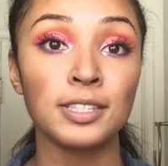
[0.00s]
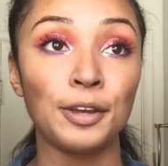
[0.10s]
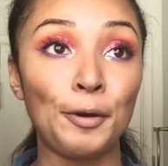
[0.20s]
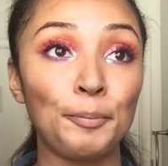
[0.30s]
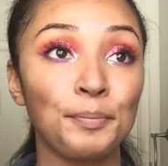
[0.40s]

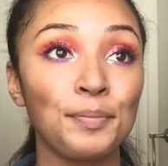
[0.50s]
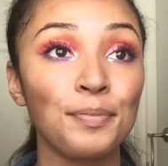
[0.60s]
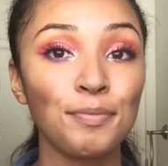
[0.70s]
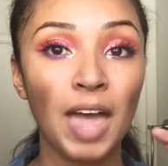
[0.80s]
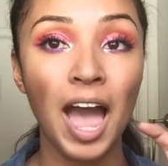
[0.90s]
So
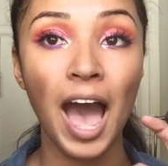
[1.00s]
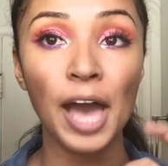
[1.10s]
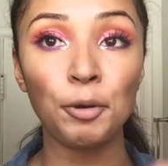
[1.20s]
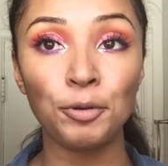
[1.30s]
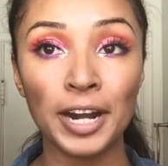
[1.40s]

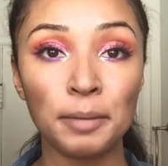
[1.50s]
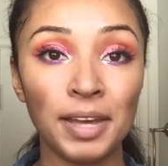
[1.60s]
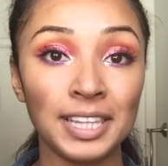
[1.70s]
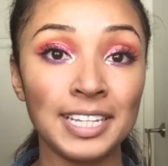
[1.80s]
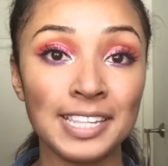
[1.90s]
I would
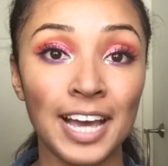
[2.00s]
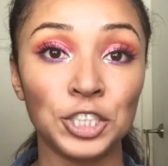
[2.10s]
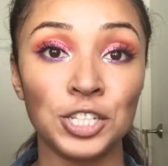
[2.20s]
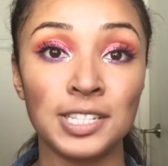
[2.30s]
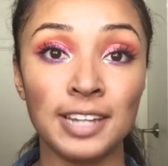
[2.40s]
recommend these
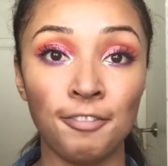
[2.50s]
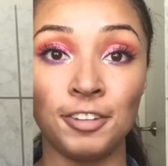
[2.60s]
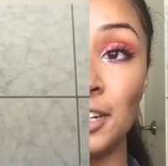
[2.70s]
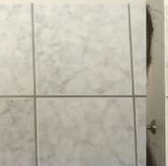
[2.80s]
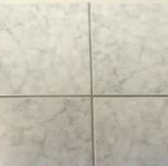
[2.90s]
lashes.
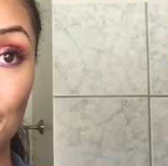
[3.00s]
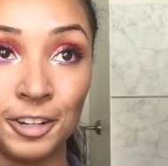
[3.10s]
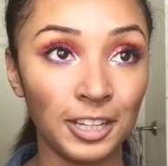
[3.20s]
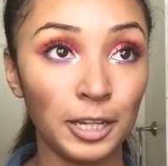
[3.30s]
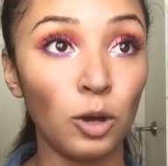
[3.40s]

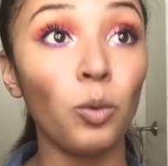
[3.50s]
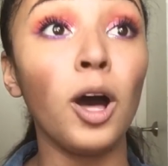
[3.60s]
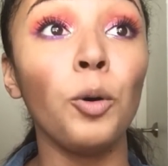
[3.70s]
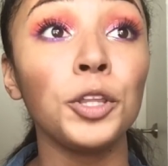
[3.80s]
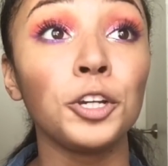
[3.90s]
Definitely go
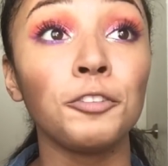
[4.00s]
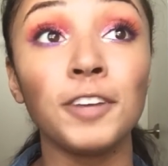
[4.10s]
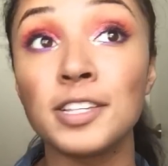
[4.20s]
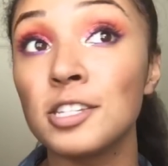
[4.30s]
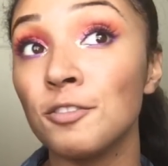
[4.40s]
well with your
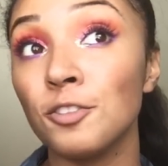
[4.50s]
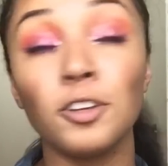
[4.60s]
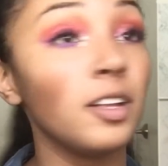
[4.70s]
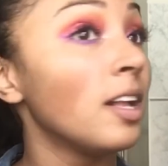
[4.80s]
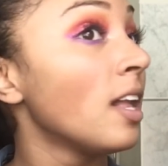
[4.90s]

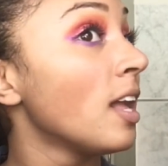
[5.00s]
festival